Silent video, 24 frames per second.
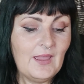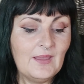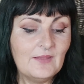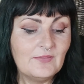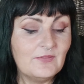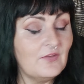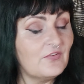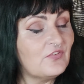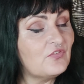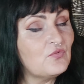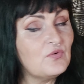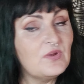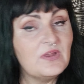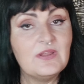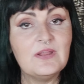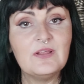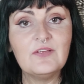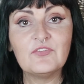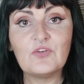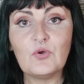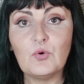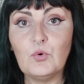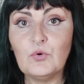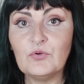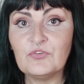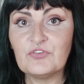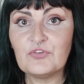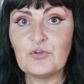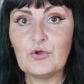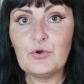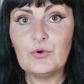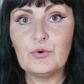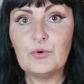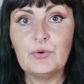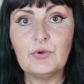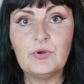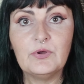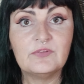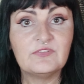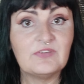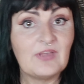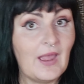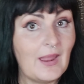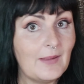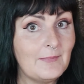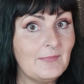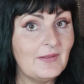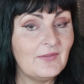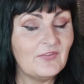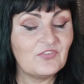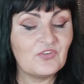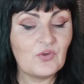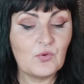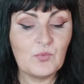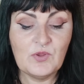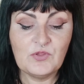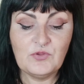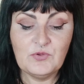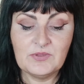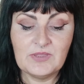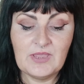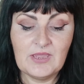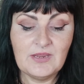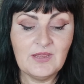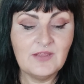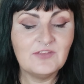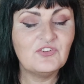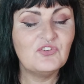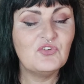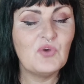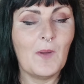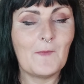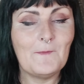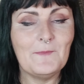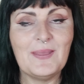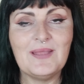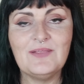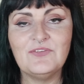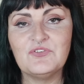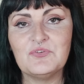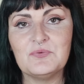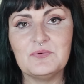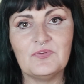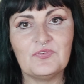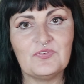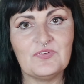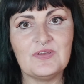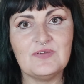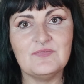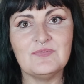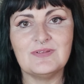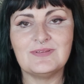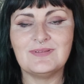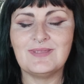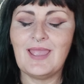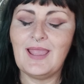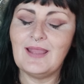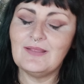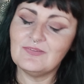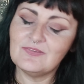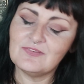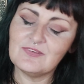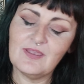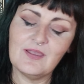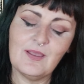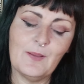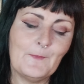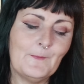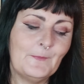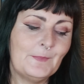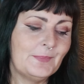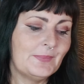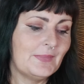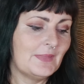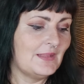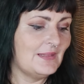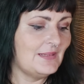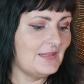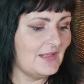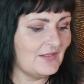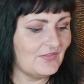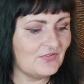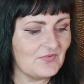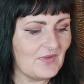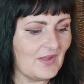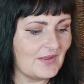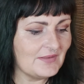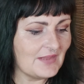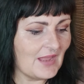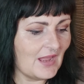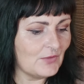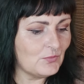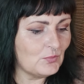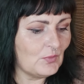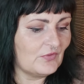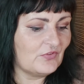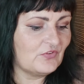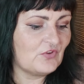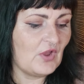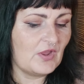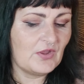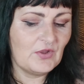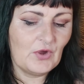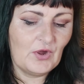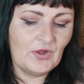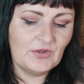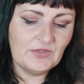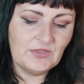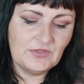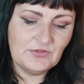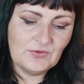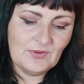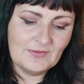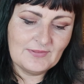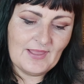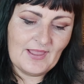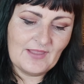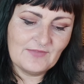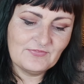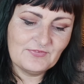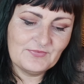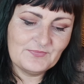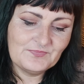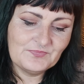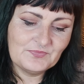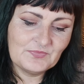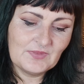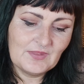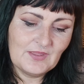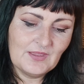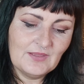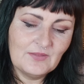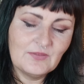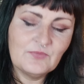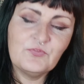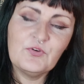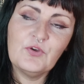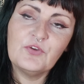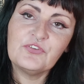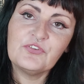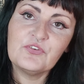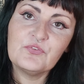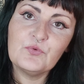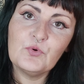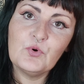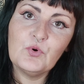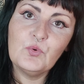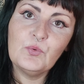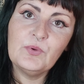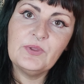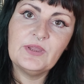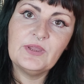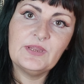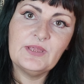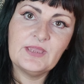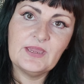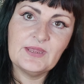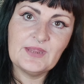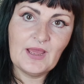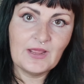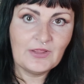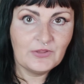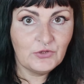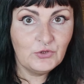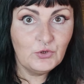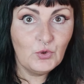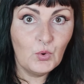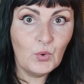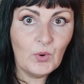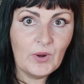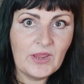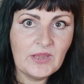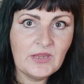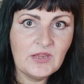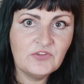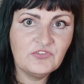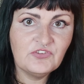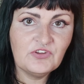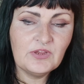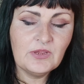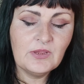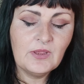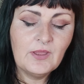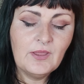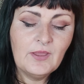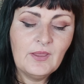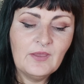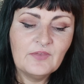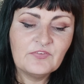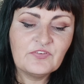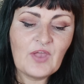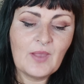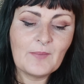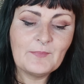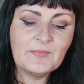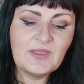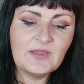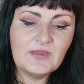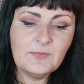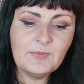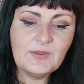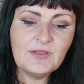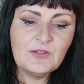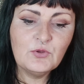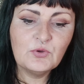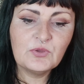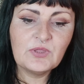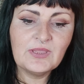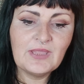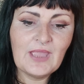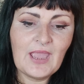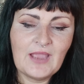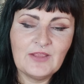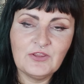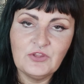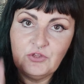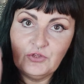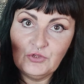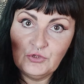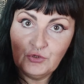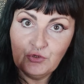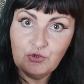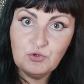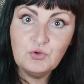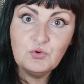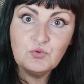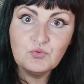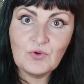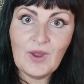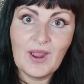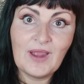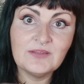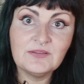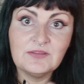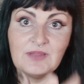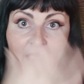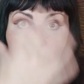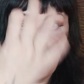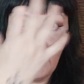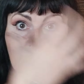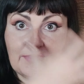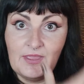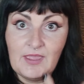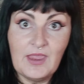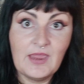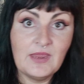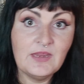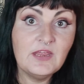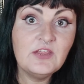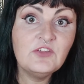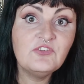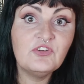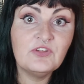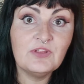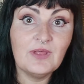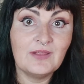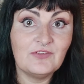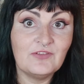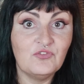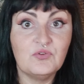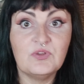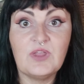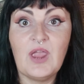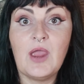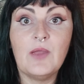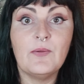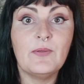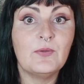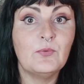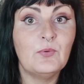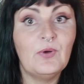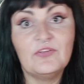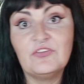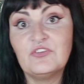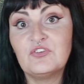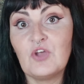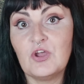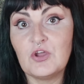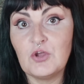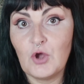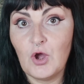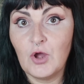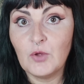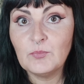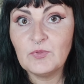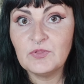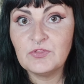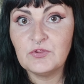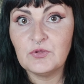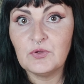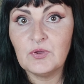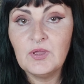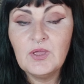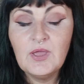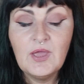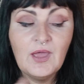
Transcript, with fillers: These readings are also timeless, so when you get it, you are meant to receive it. Cancer, let's find out what's going on in your life. First of all, we're going to get out your energy. So I'm going to be looking at you right now and the energy that you carry, what's going on with you.